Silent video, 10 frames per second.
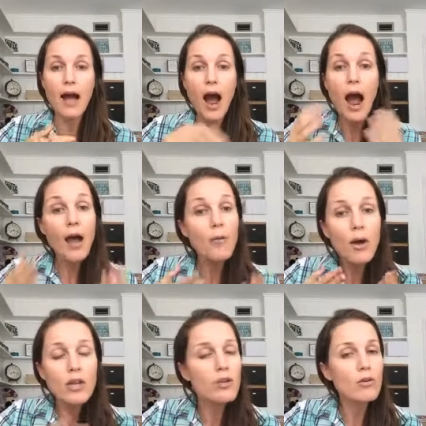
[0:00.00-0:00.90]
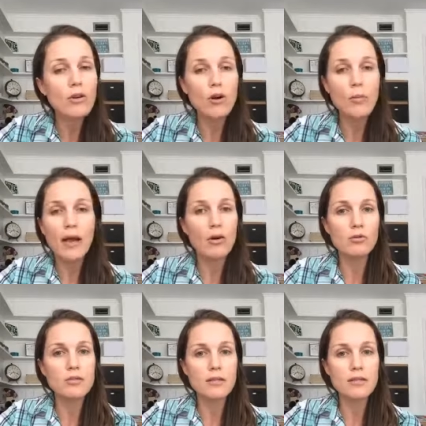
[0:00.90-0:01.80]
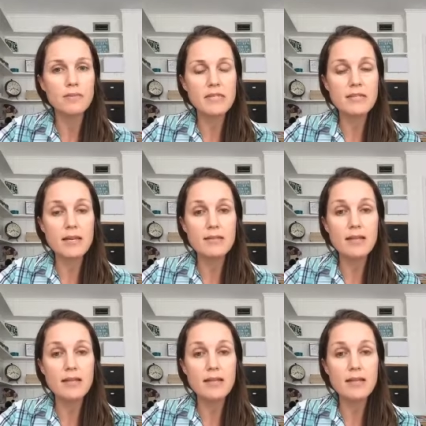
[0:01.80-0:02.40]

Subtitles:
I want you to know my goals in this business.